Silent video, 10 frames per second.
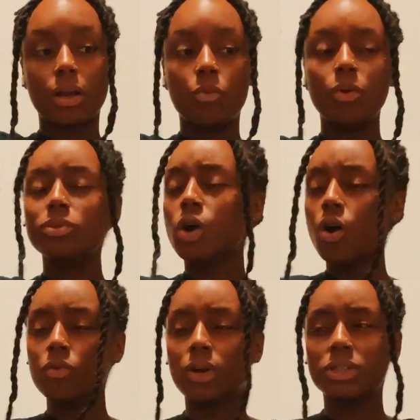And we was
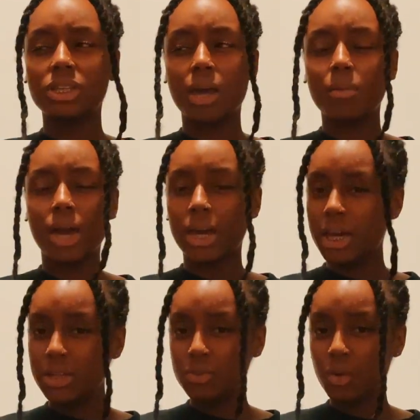all around the same
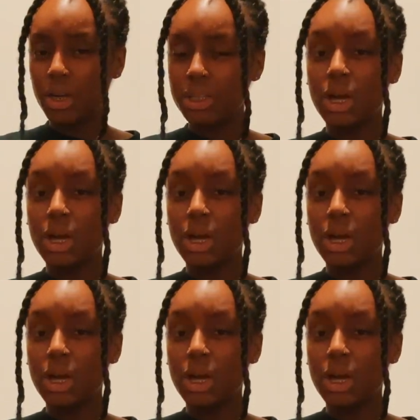age range.